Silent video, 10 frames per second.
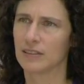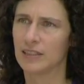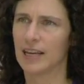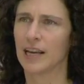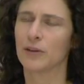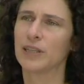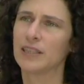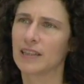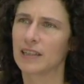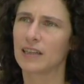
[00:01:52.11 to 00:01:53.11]
the
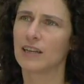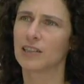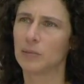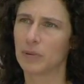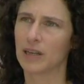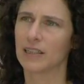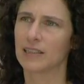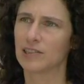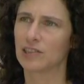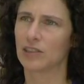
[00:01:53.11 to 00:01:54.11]
area that it
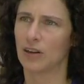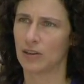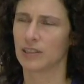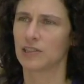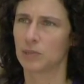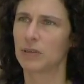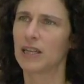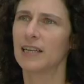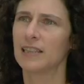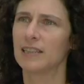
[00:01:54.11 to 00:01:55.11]
occupies on this
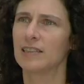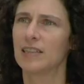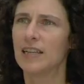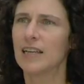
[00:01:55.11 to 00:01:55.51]
planet